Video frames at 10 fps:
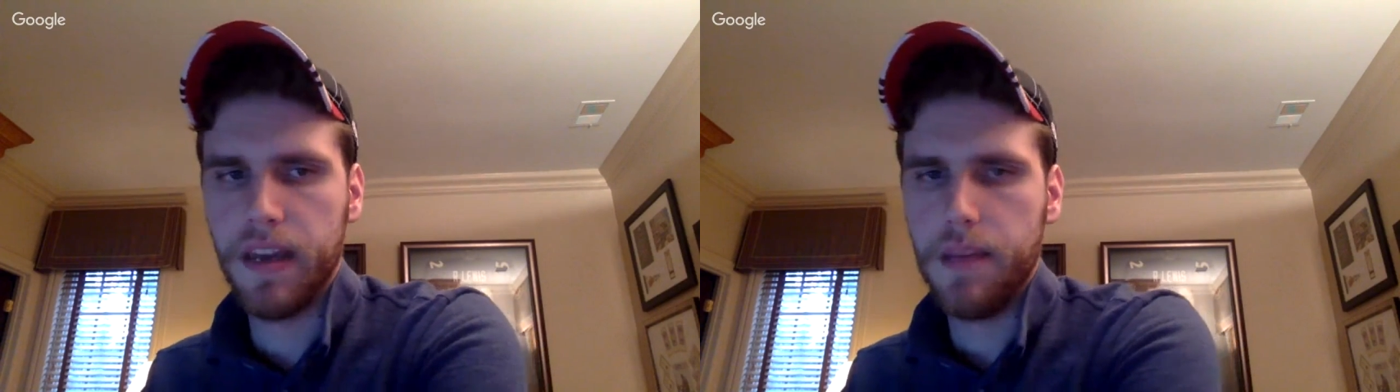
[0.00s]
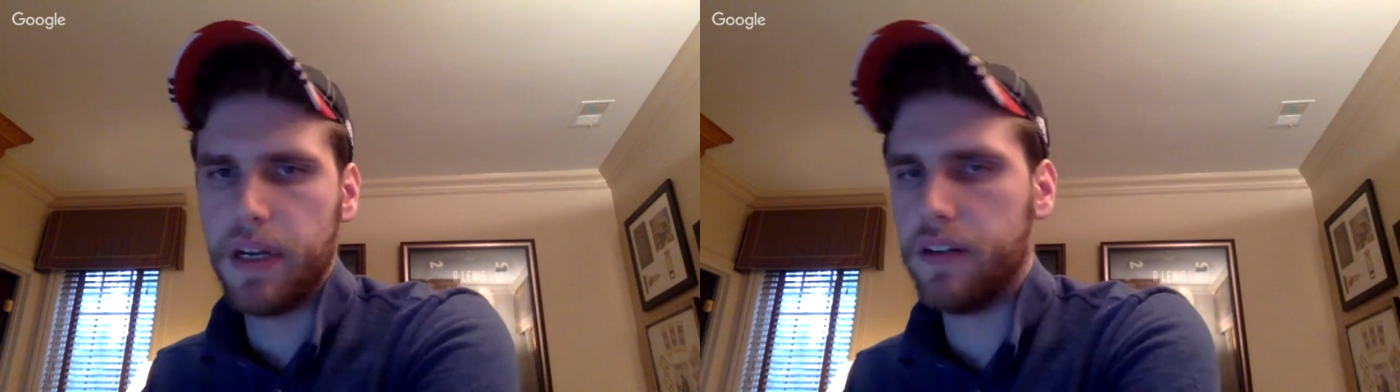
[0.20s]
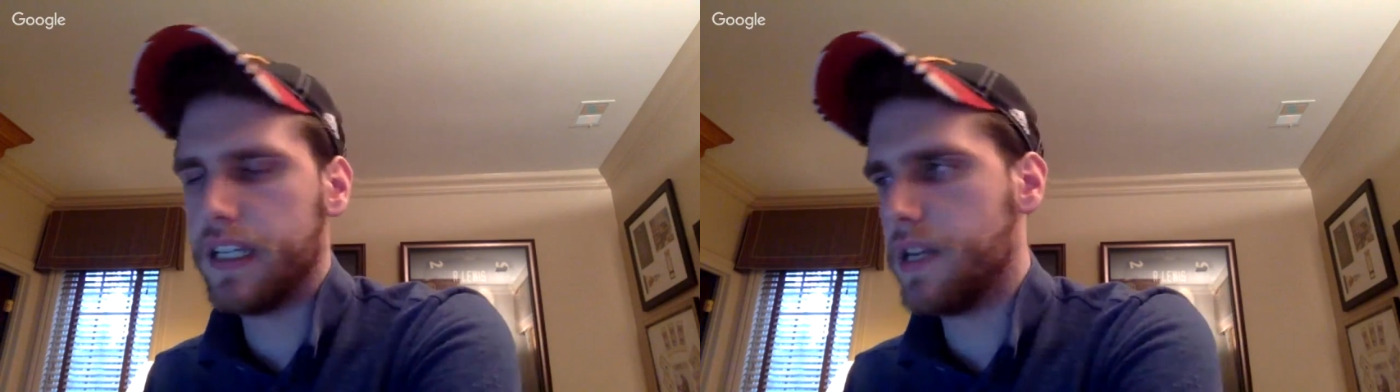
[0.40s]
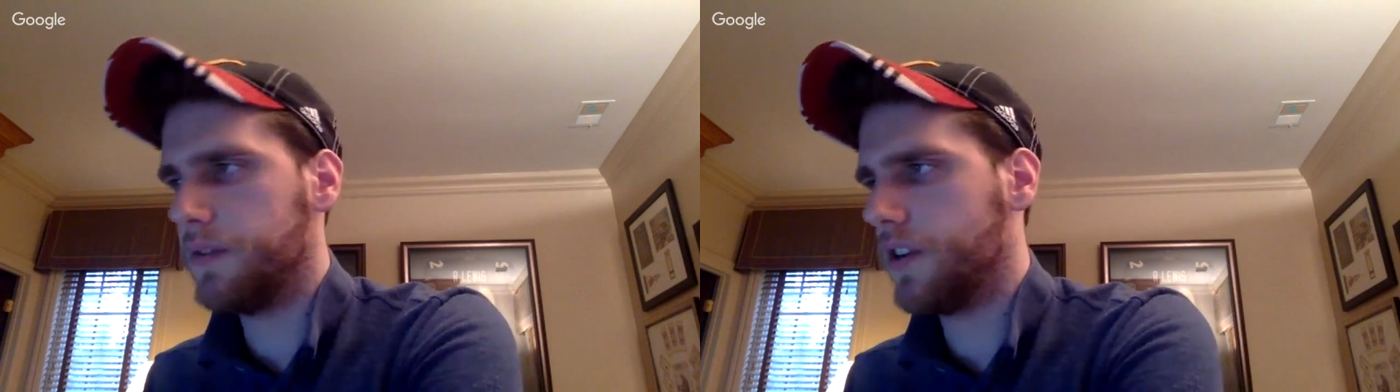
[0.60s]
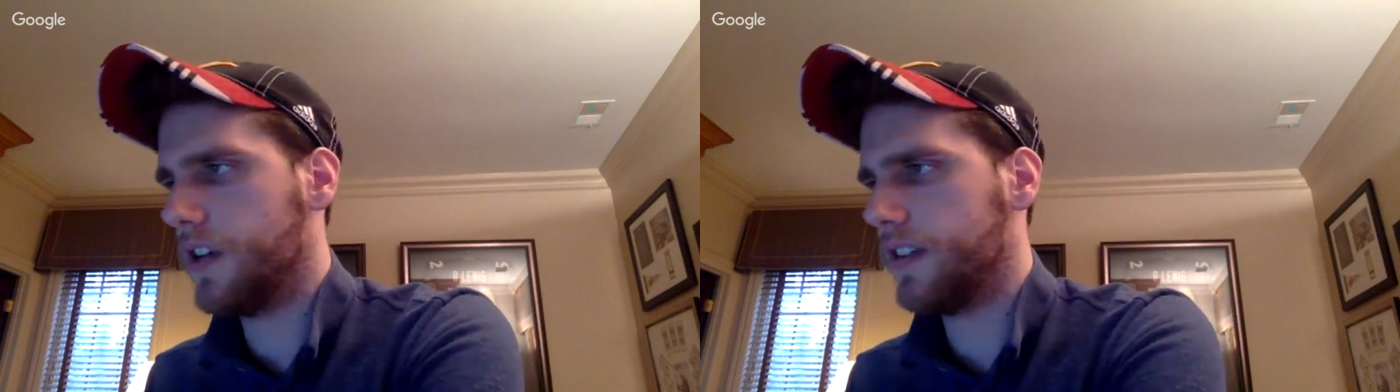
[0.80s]
Apparently, he
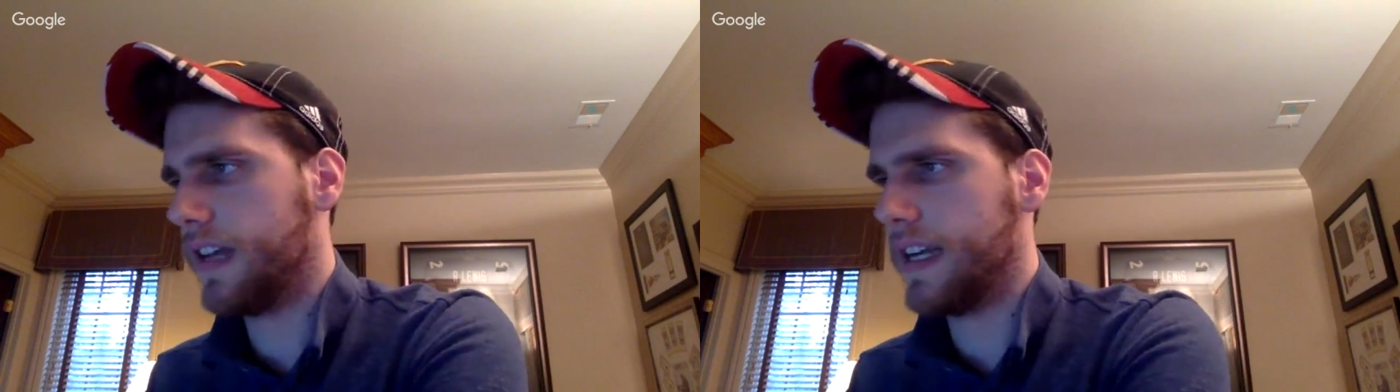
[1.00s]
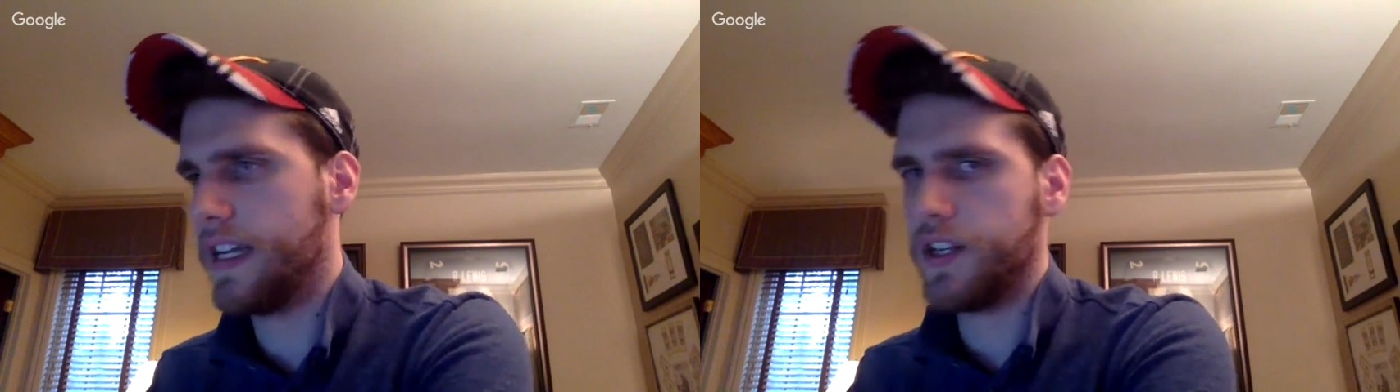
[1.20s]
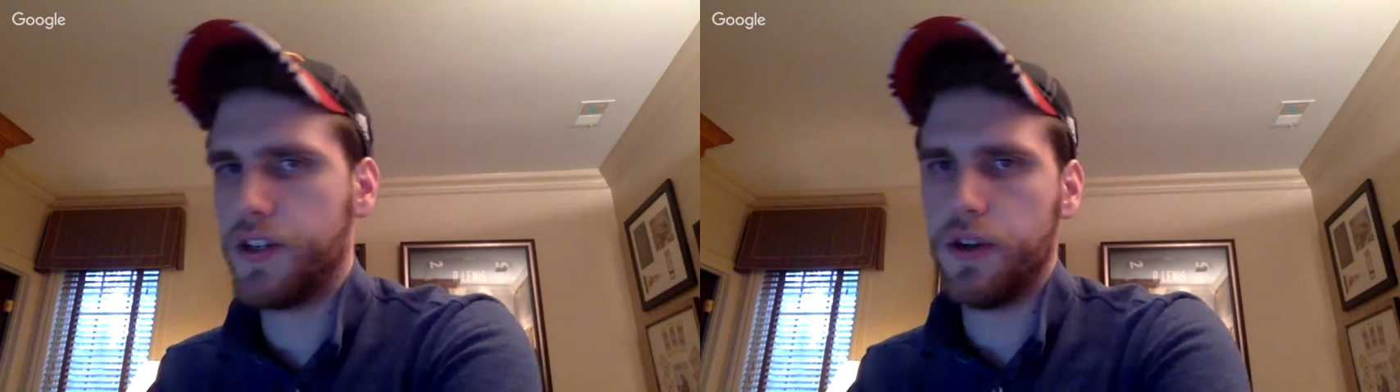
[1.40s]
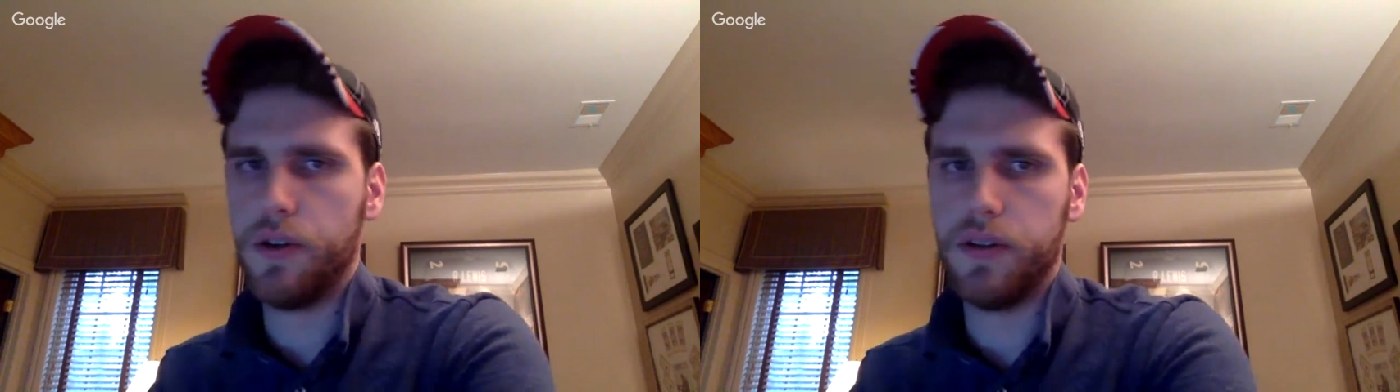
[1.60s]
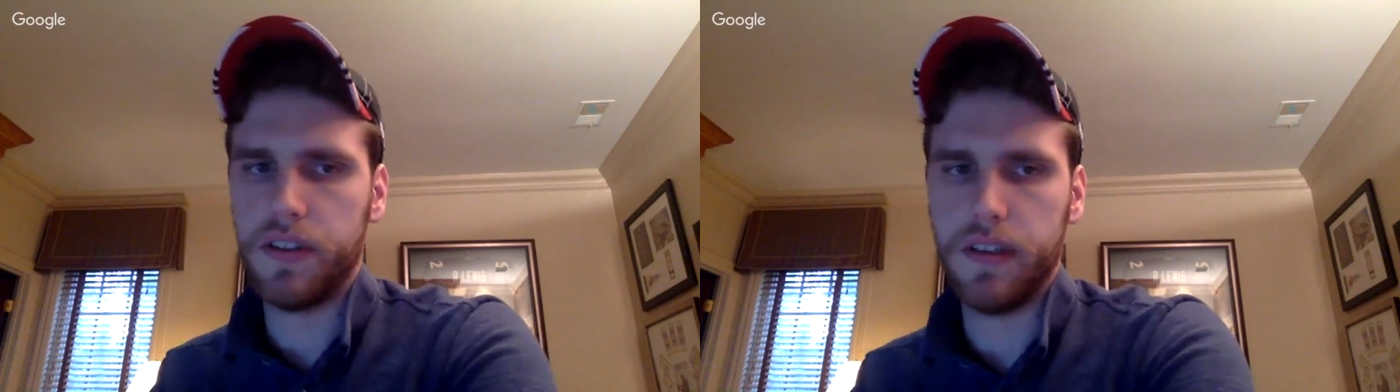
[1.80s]
was causing a lot of
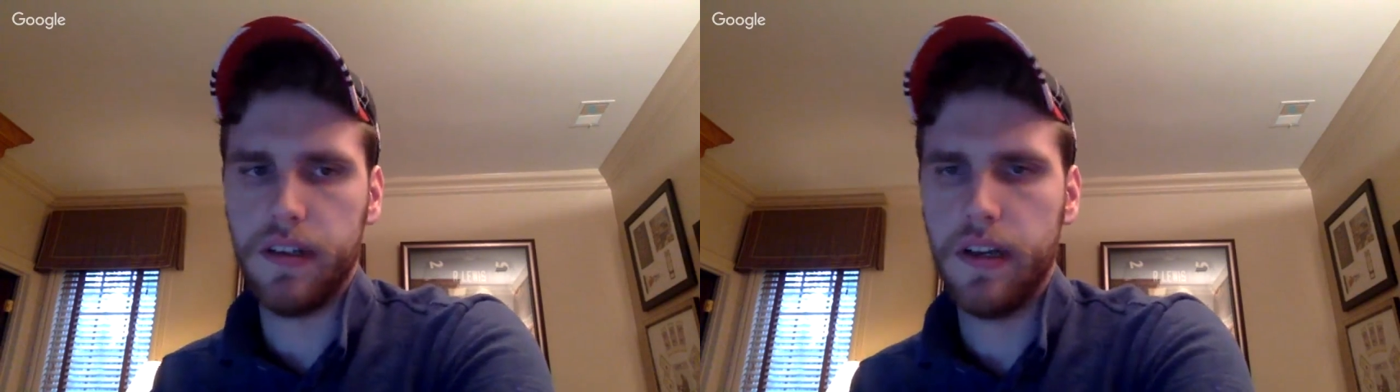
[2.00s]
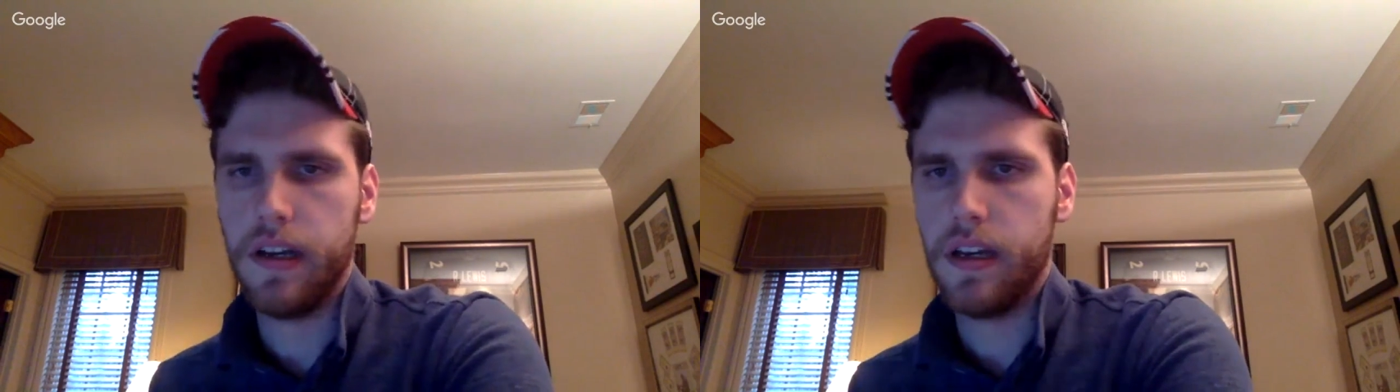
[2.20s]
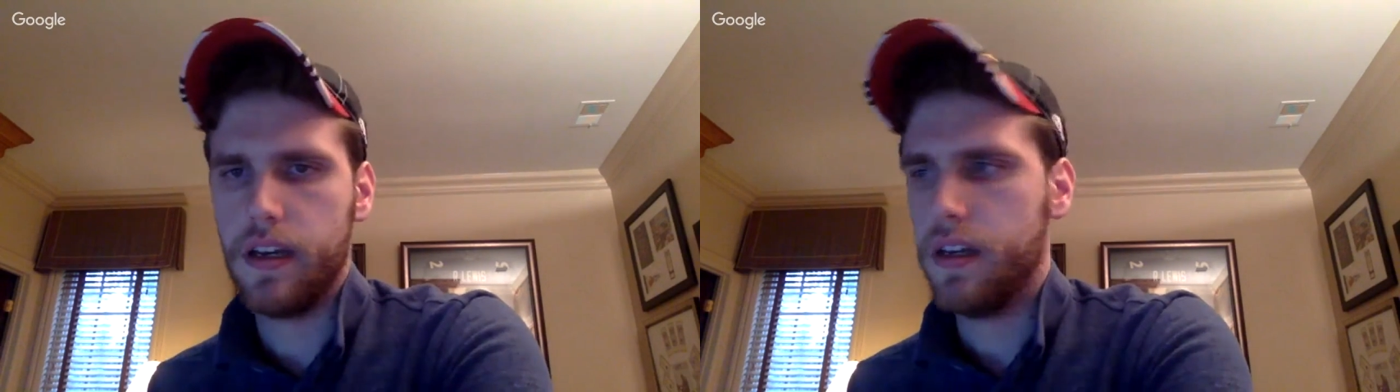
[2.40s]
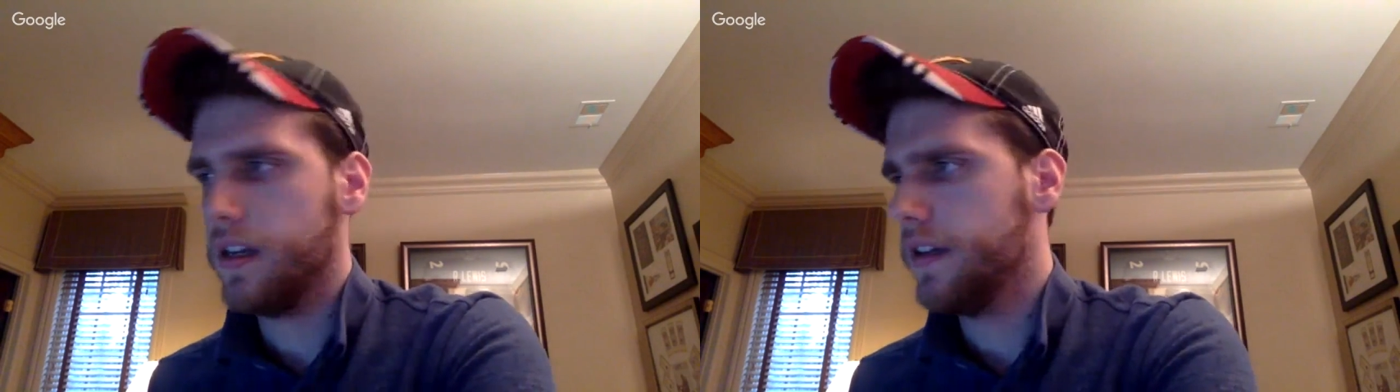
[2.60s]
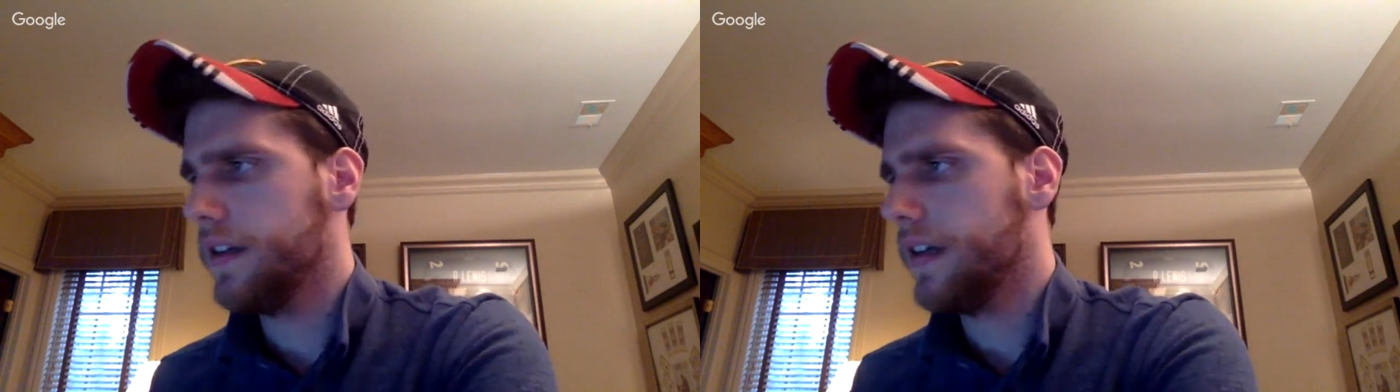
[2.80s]
issues. And
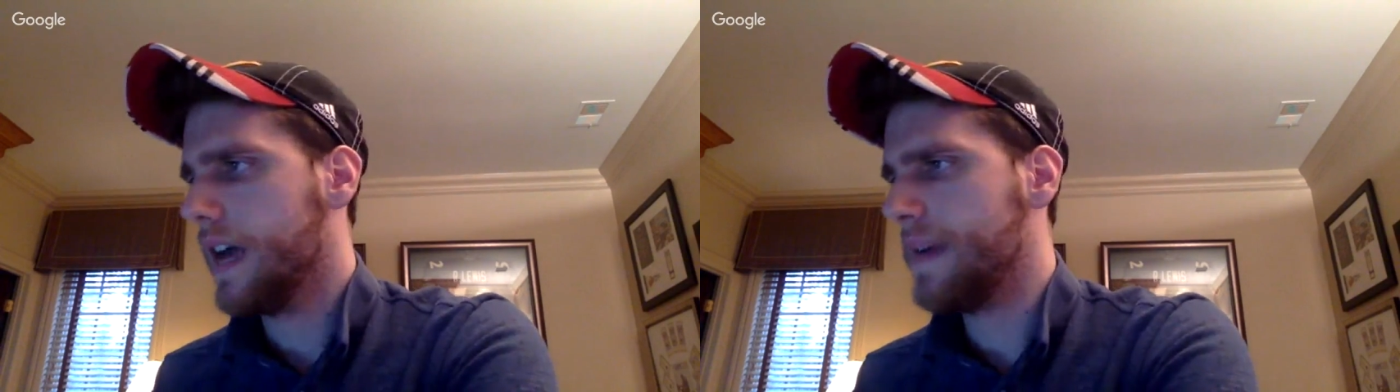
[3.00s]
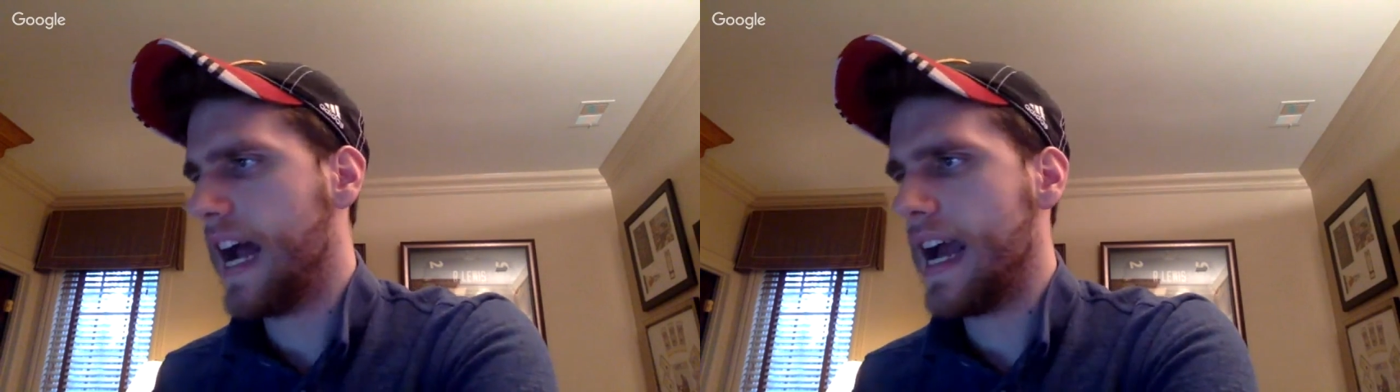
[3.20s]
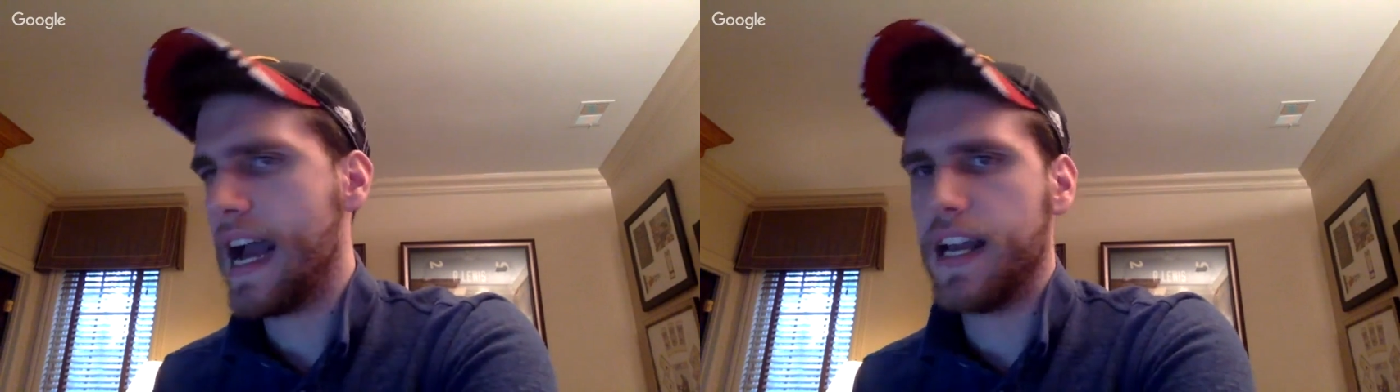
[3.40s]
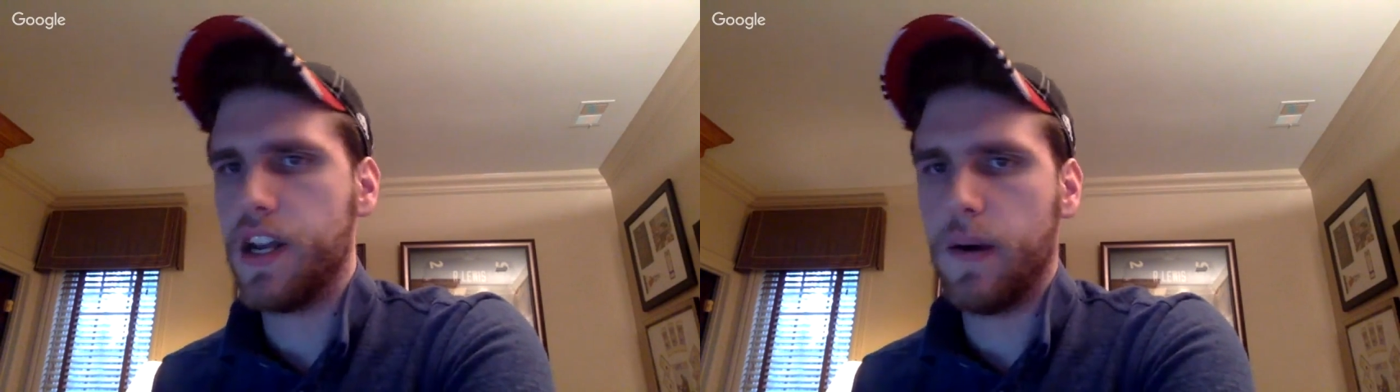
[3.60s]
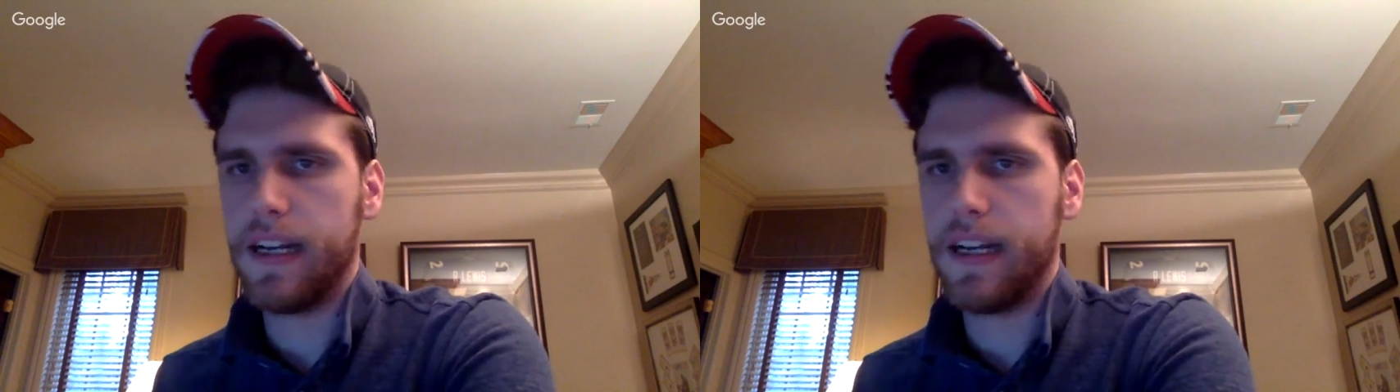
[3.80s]
I mean, I had no